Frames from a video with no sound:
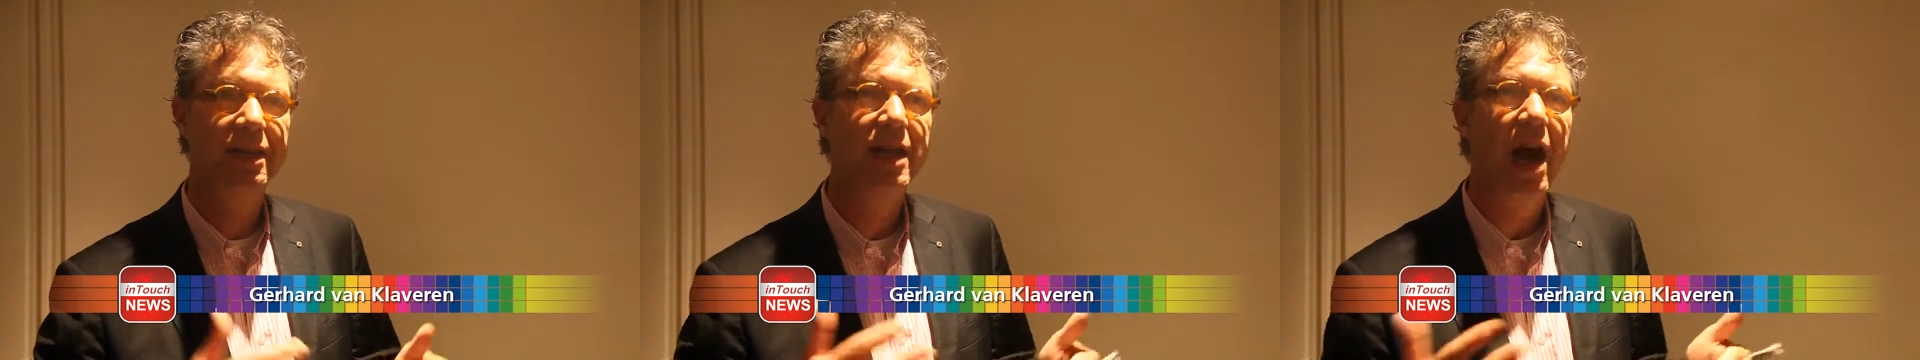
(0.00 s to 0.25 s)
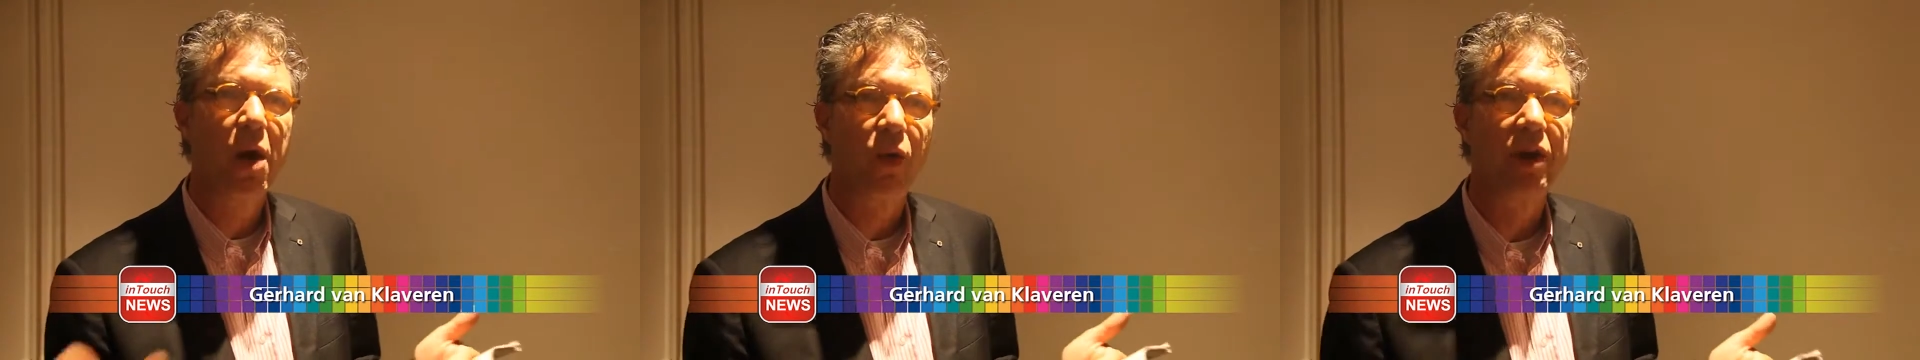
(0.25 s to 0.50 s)

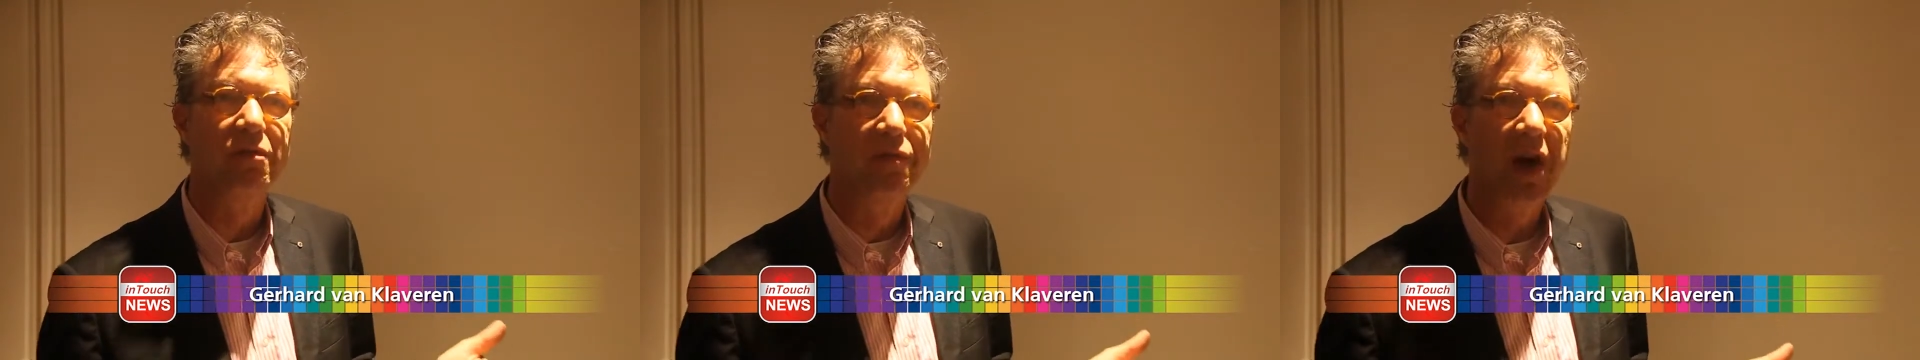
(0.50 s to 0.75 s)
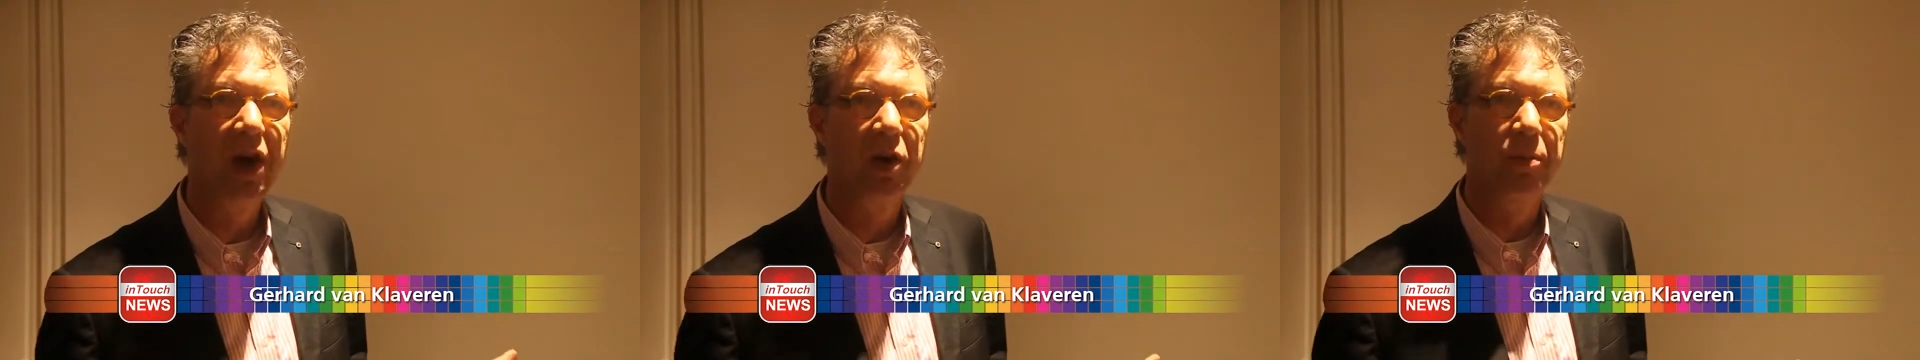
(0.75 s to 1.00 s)
our
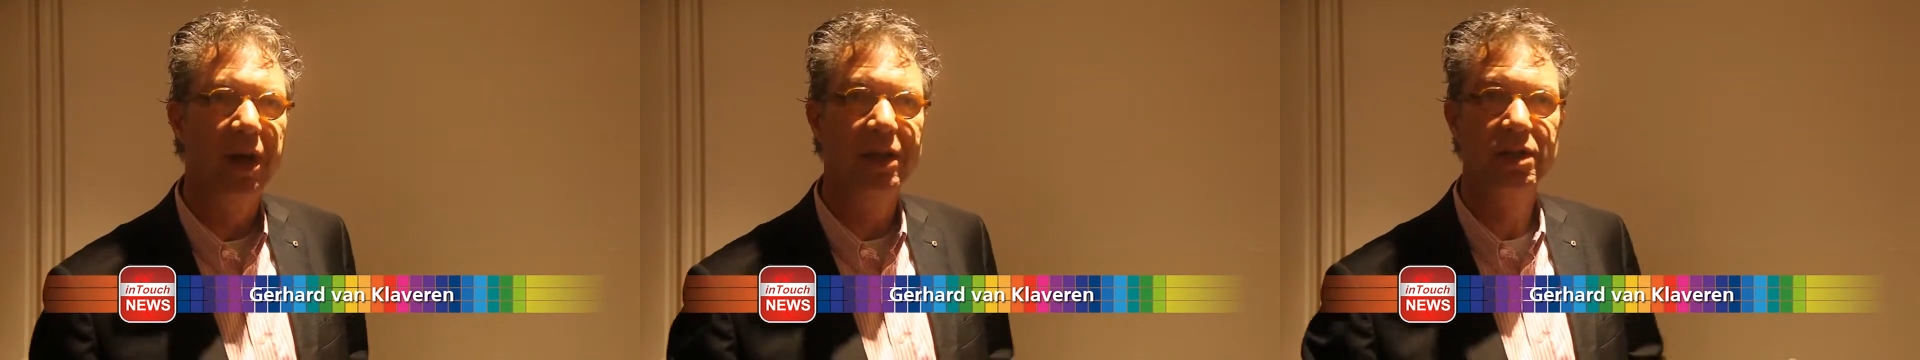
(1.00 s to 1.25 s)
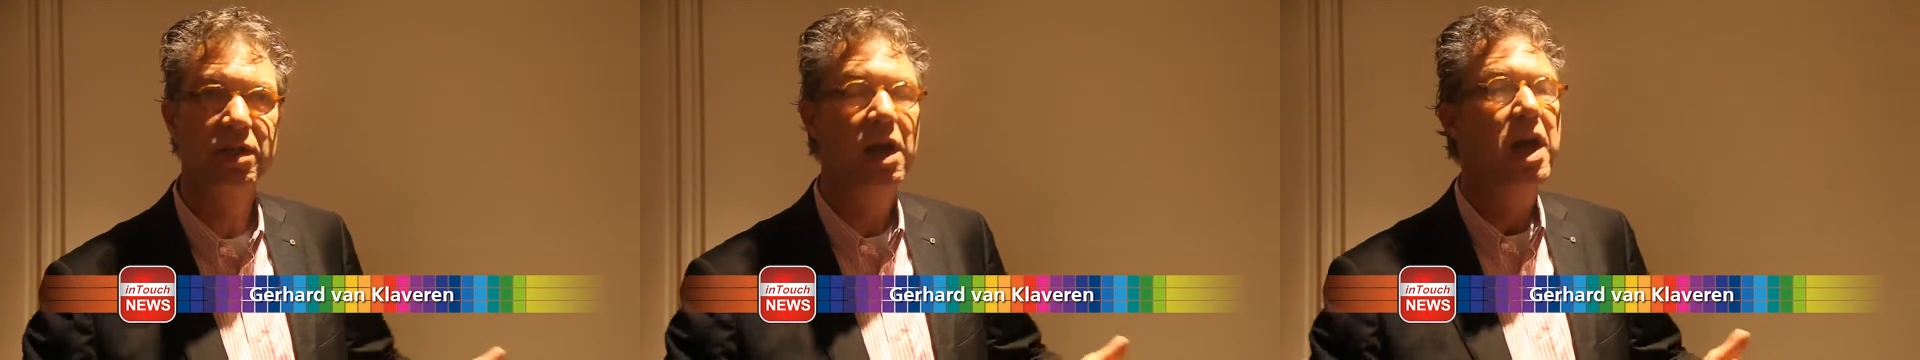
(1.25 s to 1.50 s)

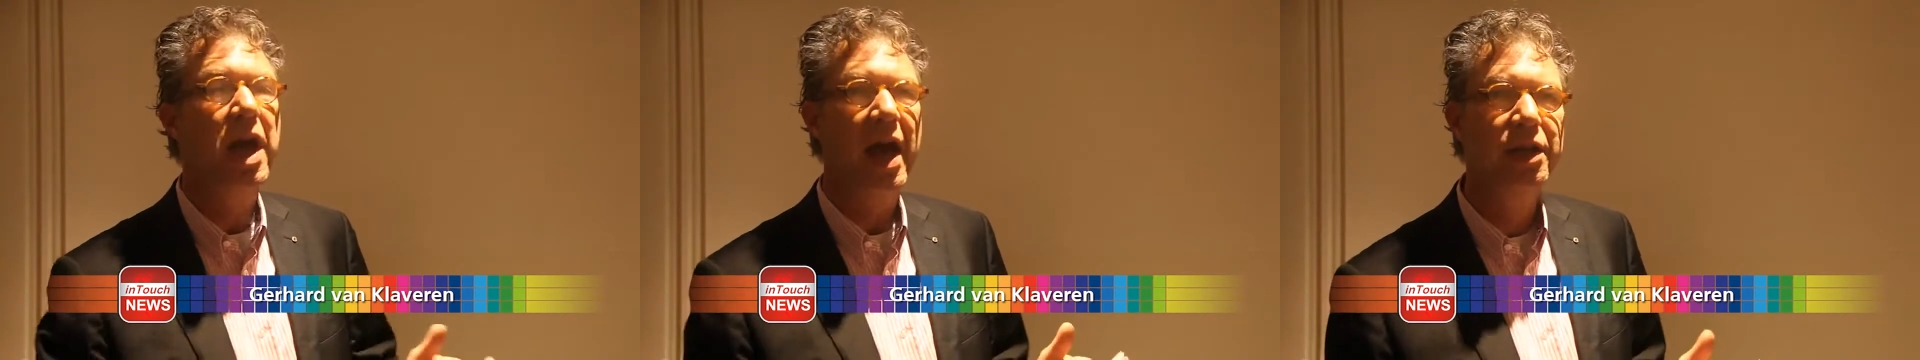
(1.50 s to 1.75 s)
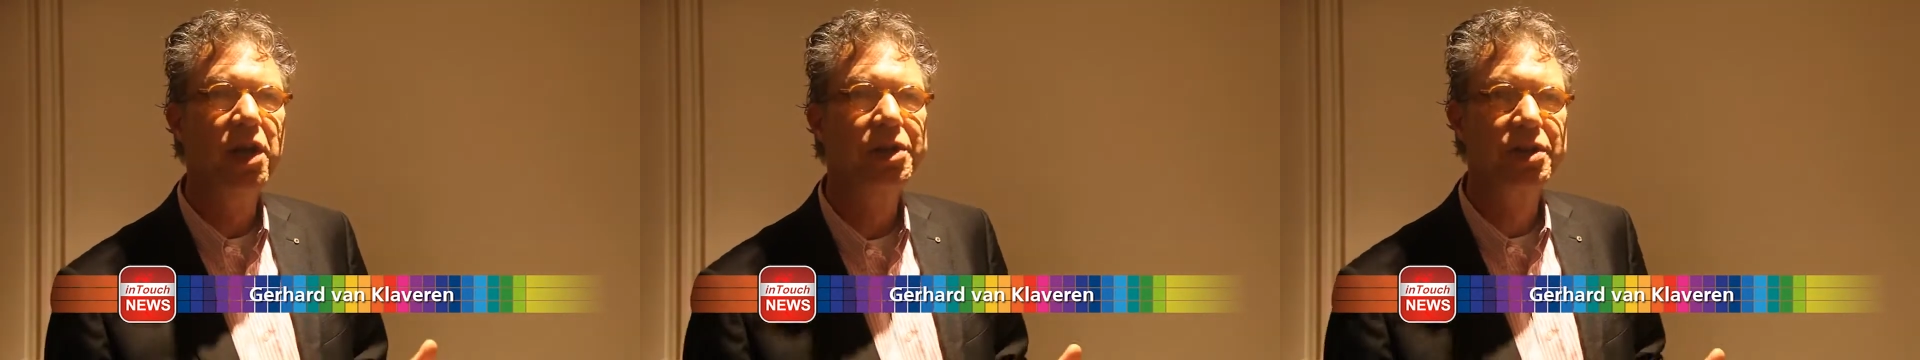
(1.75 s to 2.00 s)
environment
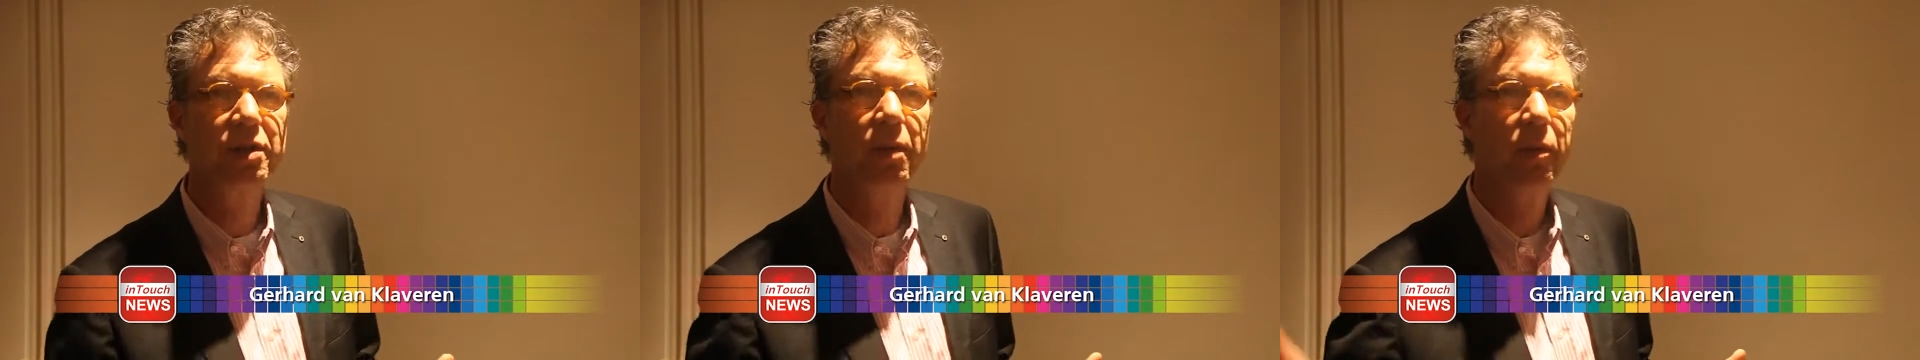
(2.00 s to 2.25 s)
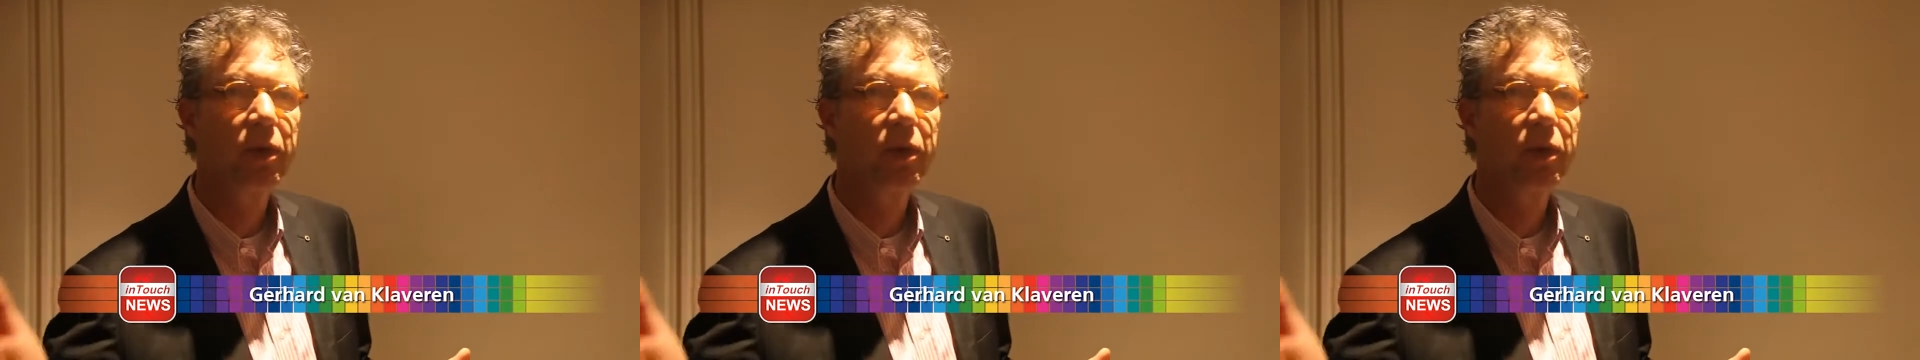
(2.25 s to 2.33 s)
and not